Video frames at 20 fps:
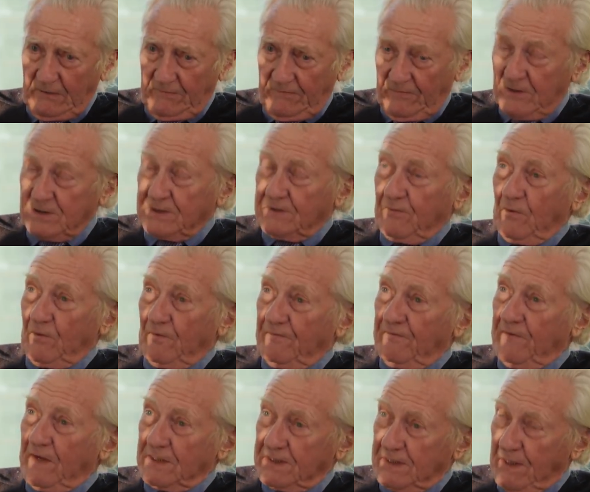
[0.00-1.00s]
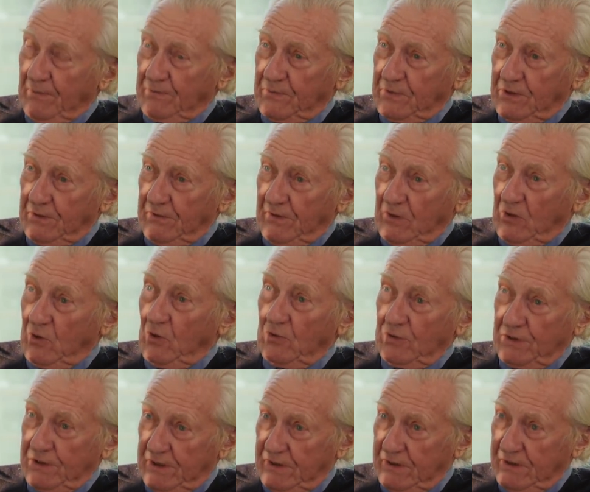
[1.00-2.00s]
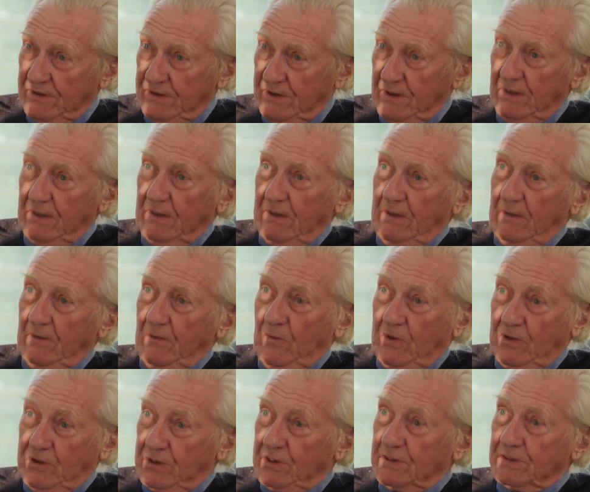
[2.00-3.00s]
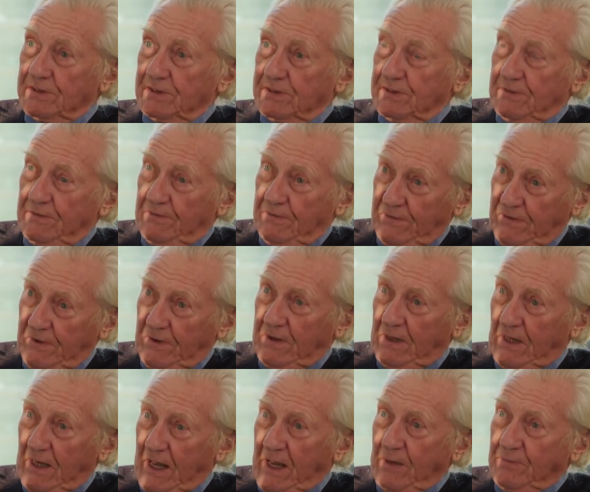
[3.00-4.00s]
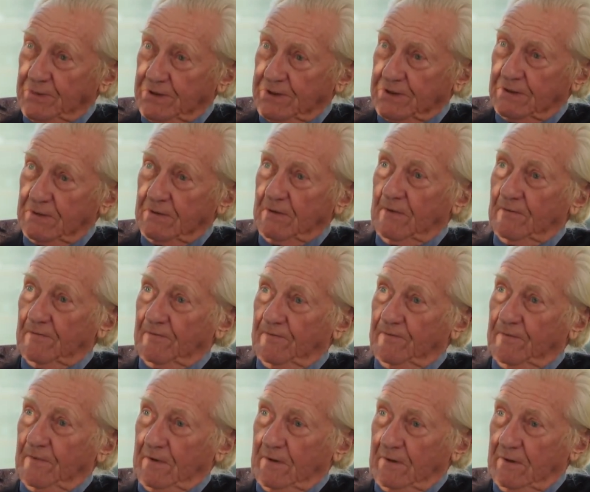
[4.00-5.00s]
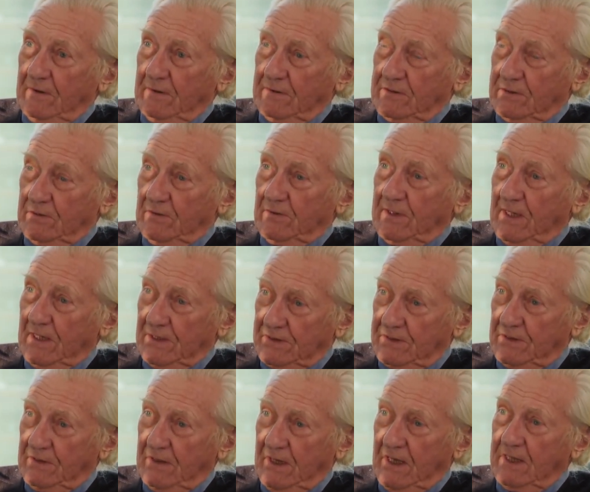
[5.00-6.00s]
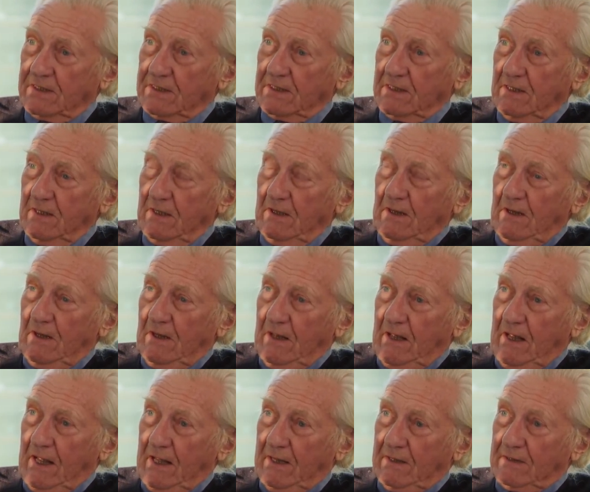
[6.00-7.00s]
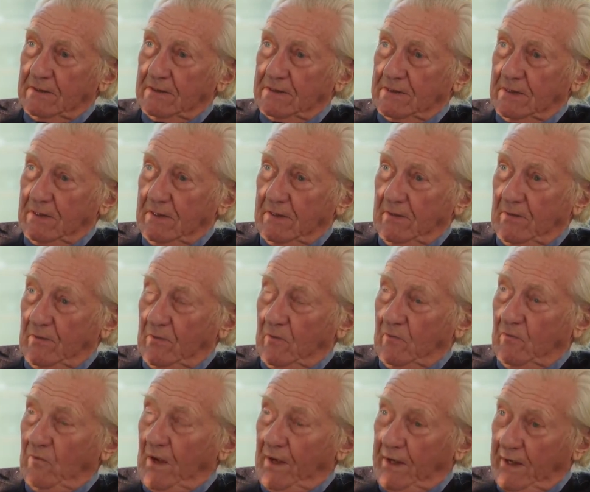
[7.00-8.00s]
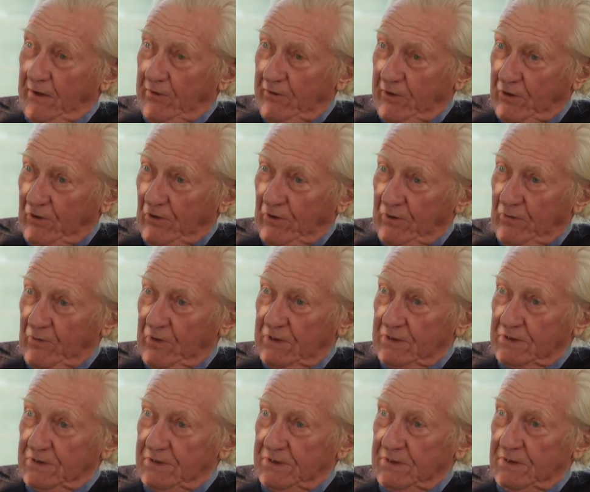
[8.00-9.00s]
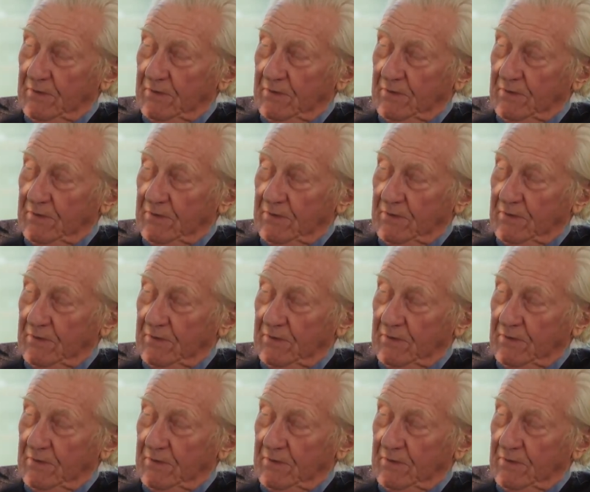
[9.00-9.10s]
First of all, face up to the causes, which is the collapse of 2008, and run our economies